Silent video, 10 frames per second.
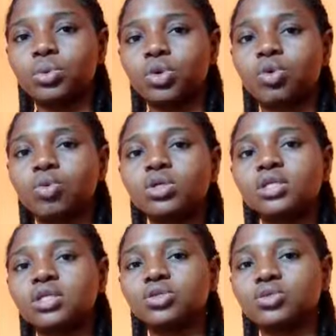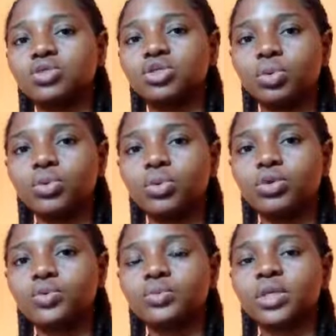book can connect
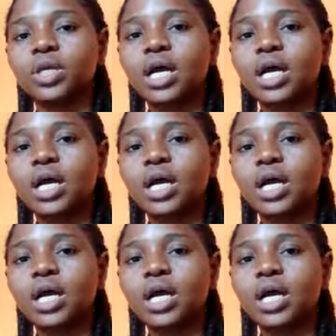with you,